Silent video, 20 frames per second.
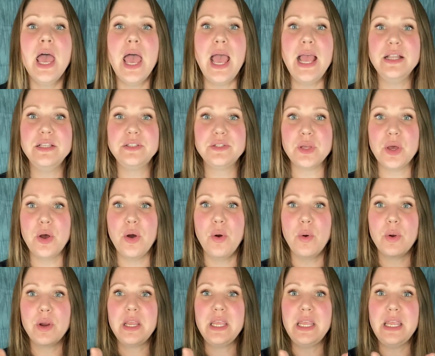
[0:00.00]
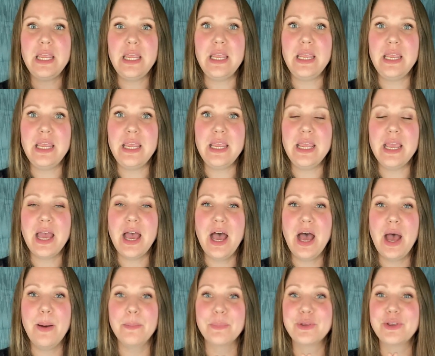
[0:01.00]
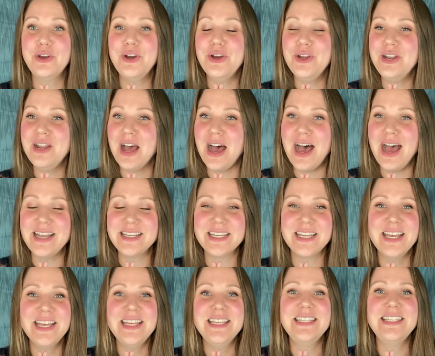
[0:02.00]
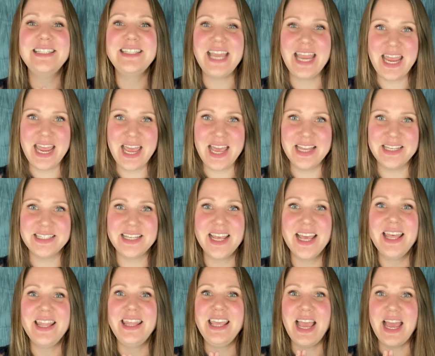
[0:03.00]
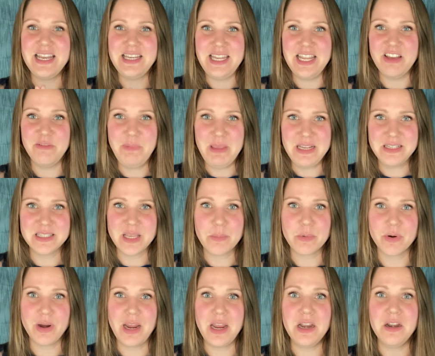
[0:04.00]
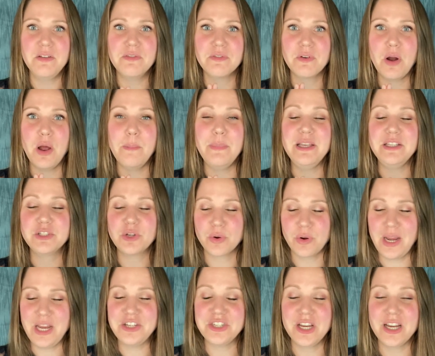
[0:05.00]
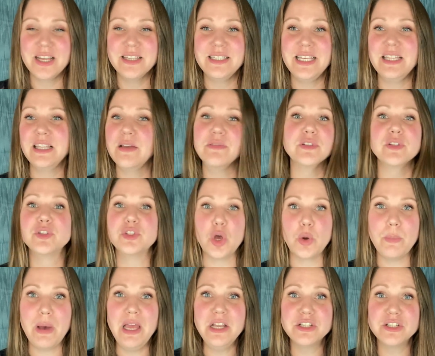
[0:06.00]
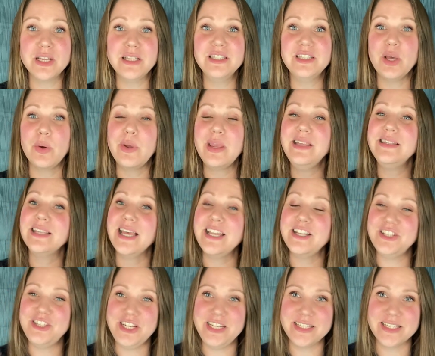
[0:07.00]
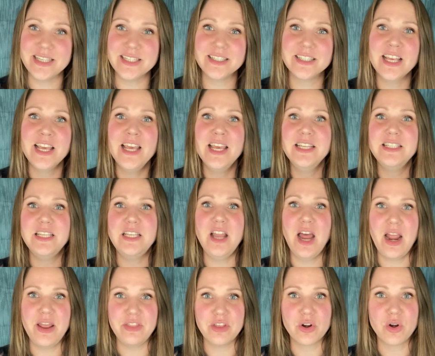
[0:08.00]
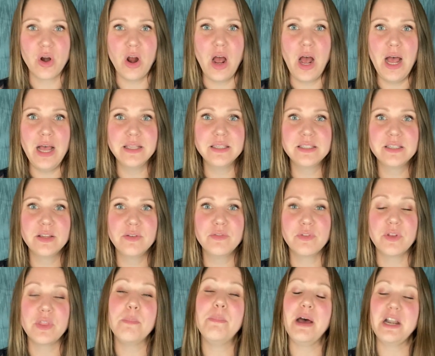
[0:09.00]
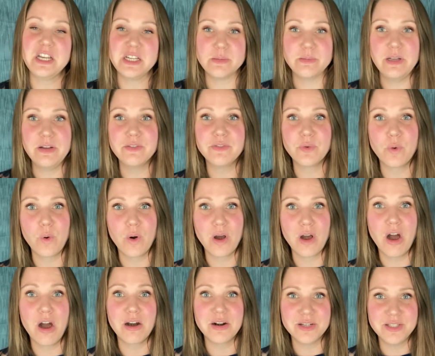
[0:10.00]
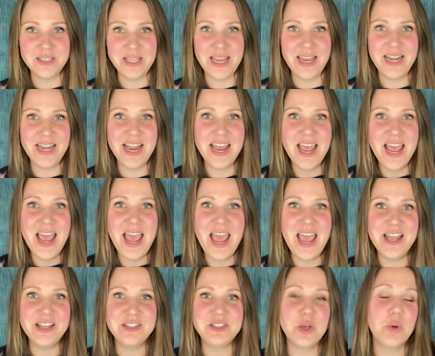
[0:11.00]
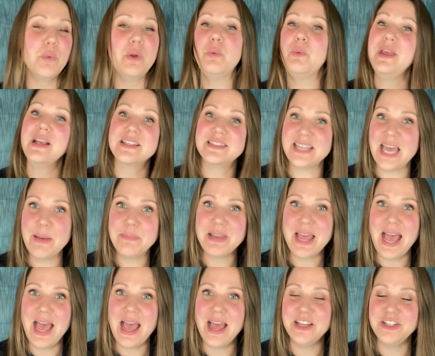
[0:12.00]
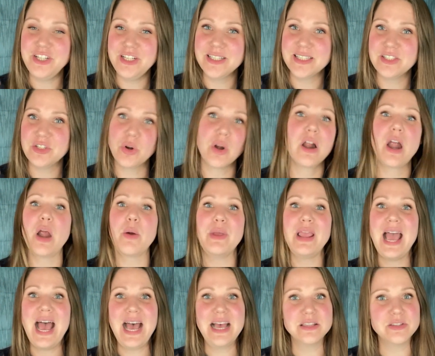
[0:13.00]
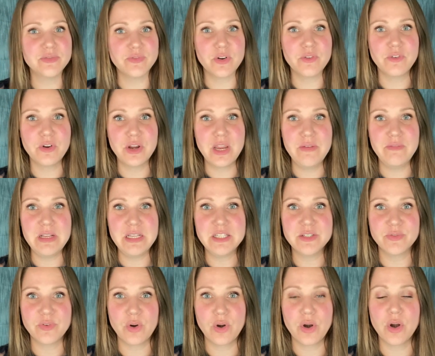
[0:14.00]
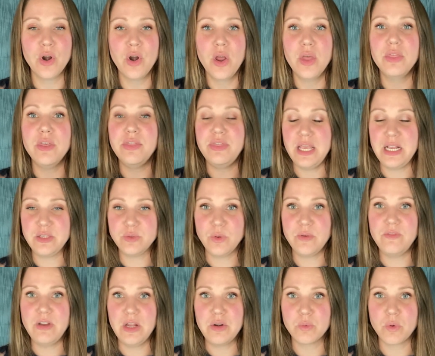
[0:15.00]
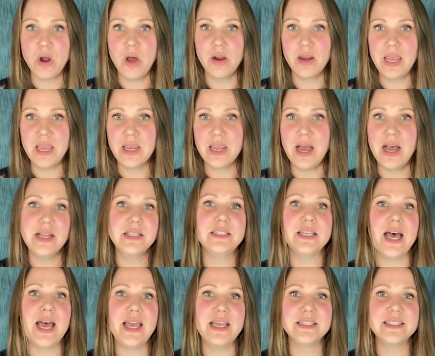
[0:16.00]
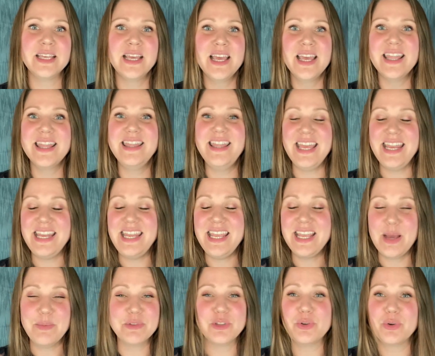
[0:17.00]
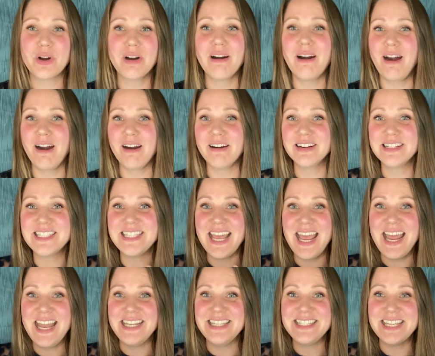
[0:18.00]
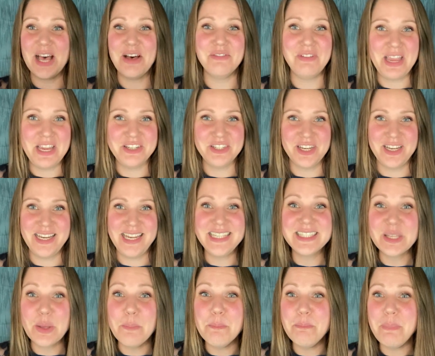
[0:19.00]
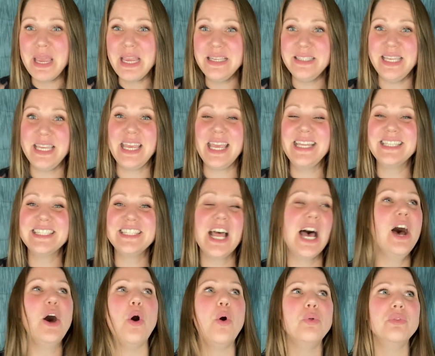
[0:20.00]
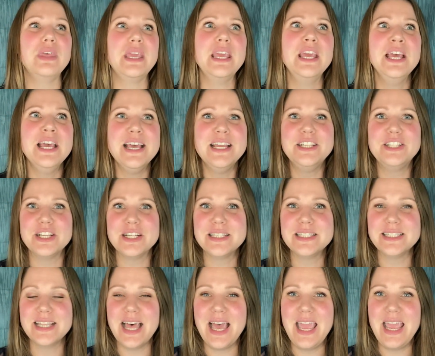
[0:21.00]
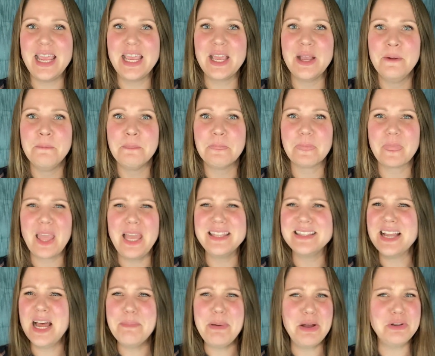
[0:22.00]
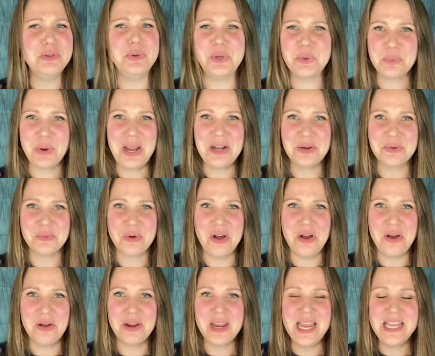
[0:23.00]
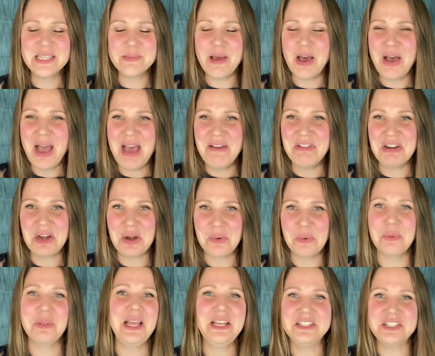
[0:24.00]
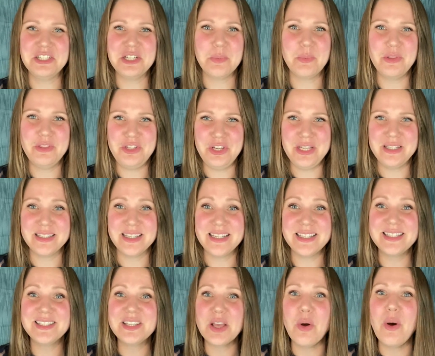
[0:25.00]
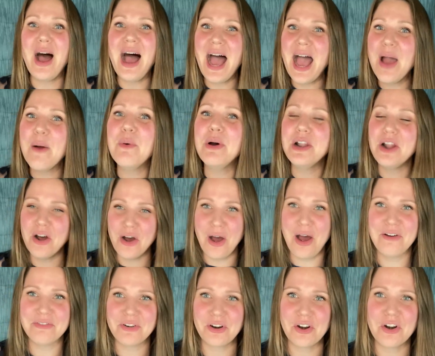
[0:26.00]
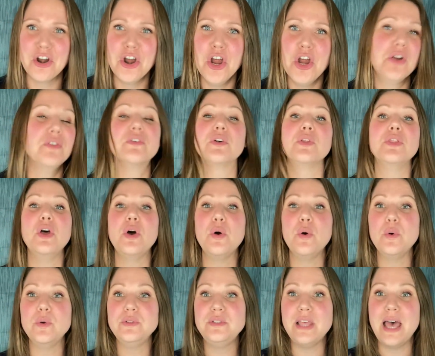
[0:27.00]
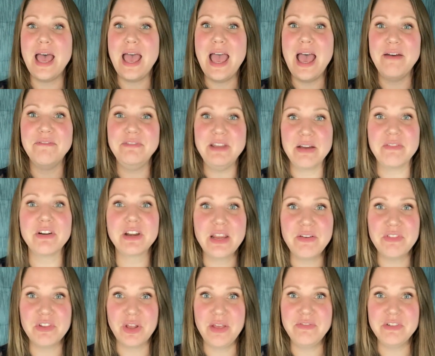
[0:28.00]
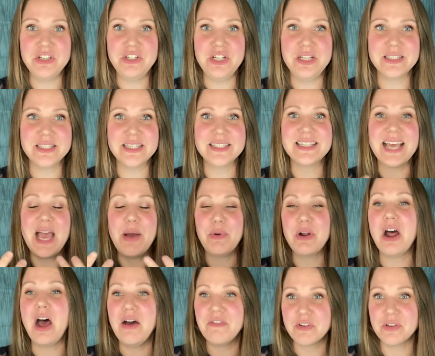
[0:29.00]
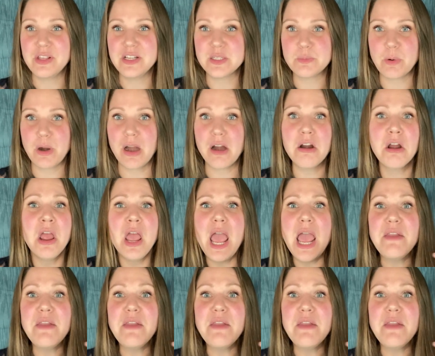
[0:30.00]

And so he could not stand the idea of being separated from his creation because he loves us so much. And so he sent Jesus to die on the cross for the punishment for our sin. And so when we accept Jesus into our heart, we ask for forgiveness for the things we've done wrong in God's eyes, then he comes into our hearts and salvation. It's amazing. It's not only just like, it's not about doing right and wrong. It's about having a relationship with Jesus. So I want to offer, for those that have never given their life to Jesus, I want to offer this prayer.